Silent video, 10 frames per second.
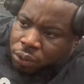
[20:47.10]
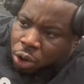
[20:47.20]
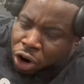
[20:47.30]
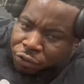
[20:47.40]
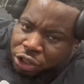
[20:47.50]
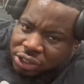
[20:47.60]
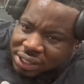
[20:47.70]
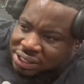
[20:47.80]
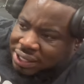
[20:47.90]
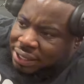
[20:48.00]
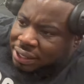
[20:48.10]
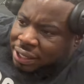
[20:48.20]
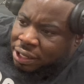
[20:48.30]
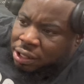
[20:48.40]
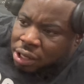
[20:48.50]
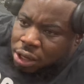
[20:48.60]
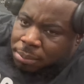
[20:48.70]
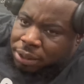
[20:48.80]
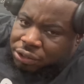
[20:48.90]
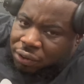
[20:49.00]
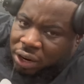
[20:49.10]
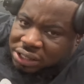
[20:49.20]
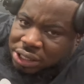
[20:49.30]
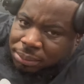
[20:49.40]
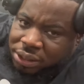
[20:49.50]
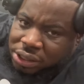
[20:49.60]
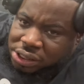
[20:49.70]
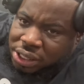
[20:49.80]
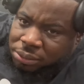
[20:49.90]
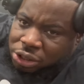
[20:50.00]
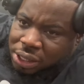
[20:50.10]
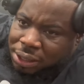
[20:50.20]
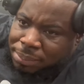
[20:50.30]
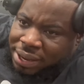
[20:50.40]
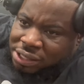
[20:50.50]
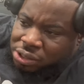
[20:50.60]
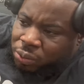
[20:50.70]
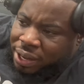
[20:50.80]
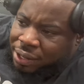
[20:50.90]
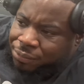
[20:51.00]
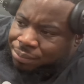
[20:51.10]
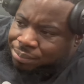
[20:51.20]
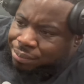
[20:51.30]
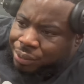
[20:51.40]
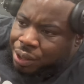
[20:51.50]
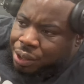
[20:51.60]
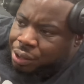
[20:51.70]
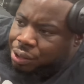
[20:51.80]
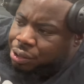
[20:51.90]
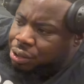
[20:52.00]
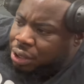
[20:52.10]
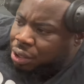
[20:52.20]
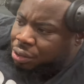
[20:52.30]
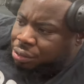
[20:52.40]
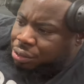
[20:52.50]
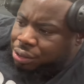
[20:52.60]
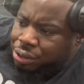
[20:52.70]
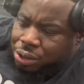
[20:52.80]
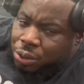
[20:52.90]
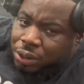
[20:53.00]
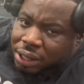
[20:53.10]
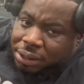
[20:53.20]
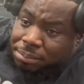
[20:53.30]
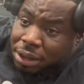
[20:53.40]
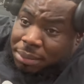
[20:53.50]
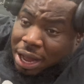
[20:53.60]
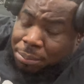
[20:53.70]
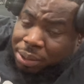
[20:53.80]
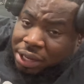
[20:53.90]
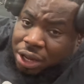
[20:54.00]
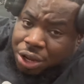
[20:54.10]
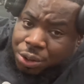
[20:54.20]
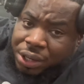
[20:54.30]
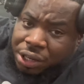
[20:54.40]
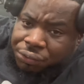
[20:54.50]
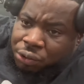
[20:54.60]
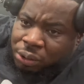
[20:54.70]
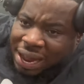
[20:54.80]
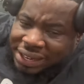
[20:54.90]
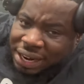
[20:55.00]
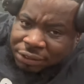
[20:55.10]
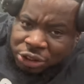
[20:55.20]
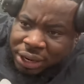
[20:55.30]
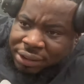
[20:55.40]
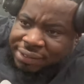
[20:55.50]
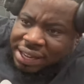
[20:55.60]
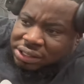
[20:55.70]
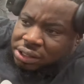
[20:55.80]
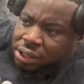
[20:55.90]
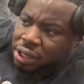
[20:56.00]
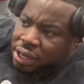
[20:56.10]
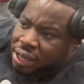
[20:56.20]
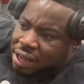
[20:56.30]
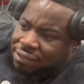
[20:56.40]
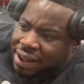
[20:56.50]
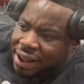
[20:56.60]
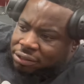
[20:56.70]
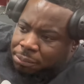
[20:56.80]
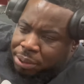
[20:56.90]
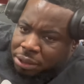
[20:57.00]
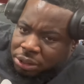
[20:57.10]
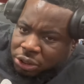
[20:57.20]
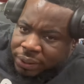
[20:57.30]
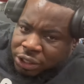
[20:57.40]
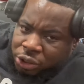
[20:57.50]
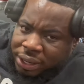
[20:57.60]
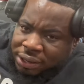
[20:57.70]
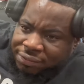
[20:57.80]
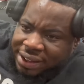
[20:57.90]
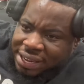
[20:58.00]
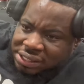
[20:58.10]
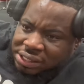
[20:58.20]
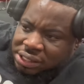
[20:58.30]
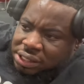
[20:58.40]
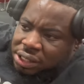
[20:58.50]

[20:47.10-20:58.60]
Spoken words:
or if you're trying to stay lean. But as far as coming in the gym to try to bang some weight, you know, in my opinion, you need food. I never train fasted. If I have to pick between training fasted